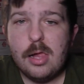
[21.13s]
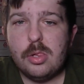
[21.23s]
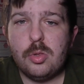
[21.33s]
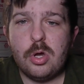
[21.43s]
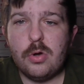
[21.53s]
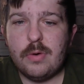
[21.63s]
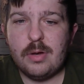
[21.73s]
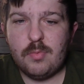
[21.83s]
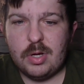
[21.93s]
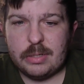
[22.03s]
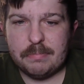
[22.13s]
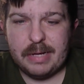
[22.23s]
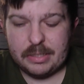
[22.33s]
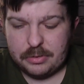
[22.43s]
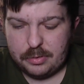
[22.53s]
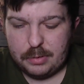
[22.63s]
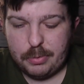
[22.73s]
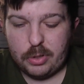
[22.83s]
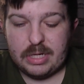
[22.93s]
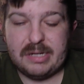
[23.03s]
Hello and welcome back to the
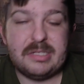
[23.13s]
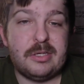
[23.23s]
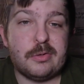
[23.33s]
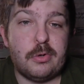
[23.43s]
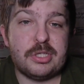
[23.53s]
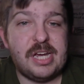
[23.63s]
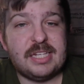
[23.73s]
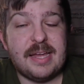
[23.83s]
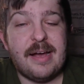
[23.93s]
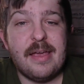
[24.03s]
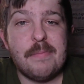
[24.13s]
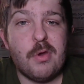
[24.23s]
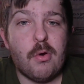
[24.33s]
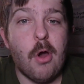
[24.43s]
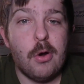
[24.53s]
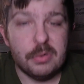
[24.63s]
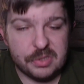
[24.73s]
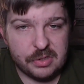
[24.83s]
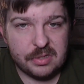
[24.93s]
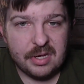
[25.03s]
Burn KC Sportscast. I am your
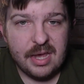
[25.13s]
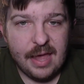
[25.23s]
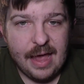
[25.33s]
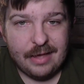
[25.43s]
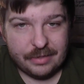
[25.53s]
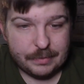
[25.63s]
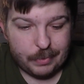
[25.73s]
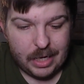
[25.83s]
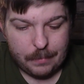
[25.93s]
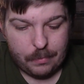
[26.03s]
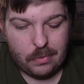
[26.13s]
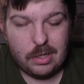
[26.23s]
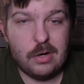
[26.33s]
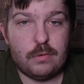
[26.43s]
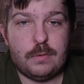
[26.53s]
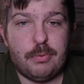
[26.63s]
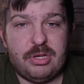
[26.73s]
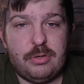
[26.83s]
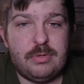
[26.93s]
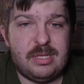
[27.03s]
host, Alex Blackburn, here to
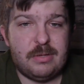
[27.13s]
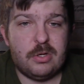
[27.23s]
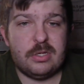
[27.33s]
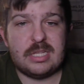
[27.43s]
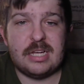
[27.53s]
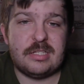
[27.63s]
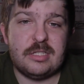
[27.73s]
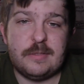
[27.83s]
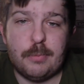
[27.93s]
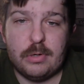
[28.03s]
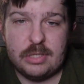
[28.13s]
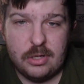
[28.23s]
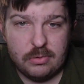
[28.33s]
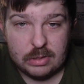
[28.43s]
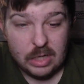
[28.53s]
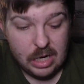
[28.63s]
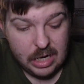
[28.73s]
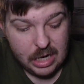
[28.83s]
bring you the good KC sports news.